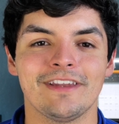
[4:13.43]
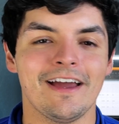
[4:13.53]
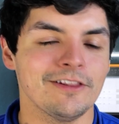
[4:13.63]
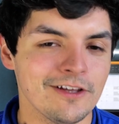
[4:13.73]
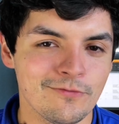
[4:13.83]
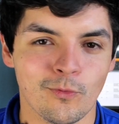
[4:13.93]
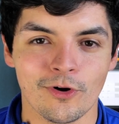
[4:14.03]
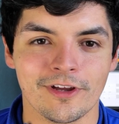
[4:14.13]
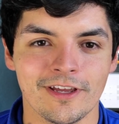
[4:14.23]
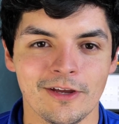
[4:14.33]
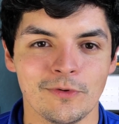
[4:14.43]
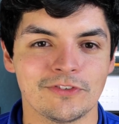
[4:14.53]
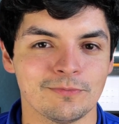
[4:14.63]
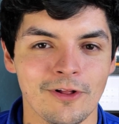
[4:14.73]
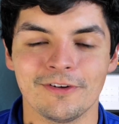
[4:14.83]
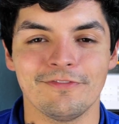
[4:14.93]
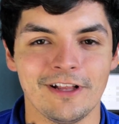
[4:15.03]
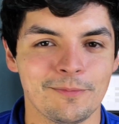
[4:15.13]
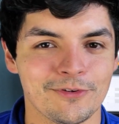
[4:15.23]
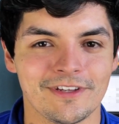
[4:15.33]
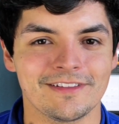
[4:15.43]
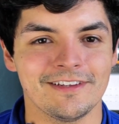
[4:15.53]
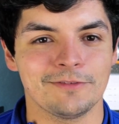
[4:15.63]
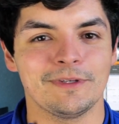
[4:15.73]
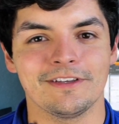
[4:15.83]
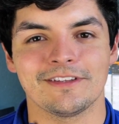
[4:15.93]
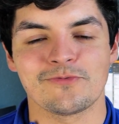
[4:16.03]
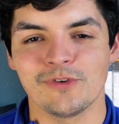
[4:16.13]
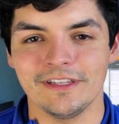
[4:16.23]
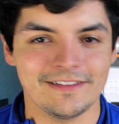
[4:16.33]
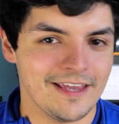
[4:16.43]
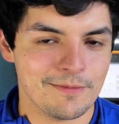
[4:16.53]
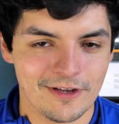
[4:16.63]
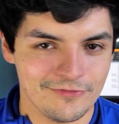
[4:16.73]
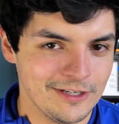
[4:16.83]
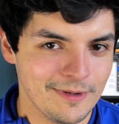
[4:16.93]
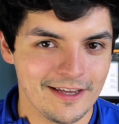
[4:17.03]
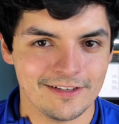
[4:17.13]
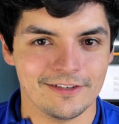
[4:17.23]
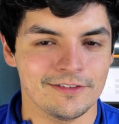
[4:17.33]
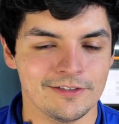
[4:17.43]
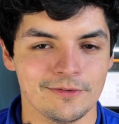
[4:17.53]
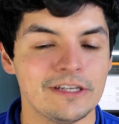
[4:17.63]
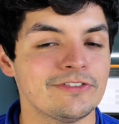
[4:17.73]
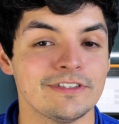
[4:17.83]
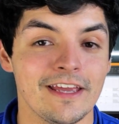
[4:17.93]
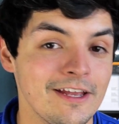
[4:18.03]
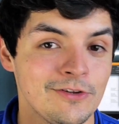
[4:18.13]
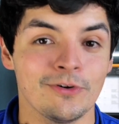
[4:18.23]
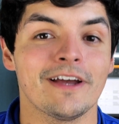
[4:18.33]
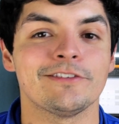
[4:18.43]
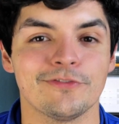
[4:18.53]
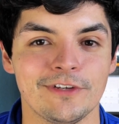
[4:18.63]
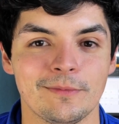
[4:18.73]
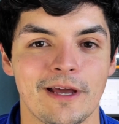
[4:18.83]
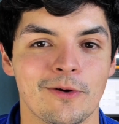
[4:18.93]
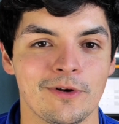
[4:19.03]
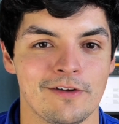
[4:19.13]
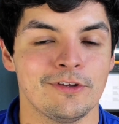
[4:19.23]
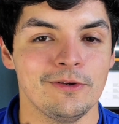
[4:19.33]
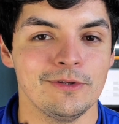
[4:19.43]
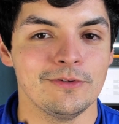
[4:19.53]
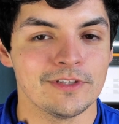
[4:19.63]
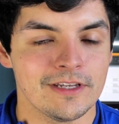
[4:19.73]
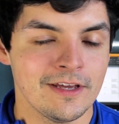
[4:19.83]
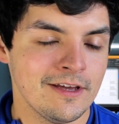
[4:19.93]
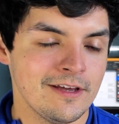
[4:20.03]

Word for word: I love working with smaller developers like this because they really take my feedback into consideration and your guys' feedback whenever you use it.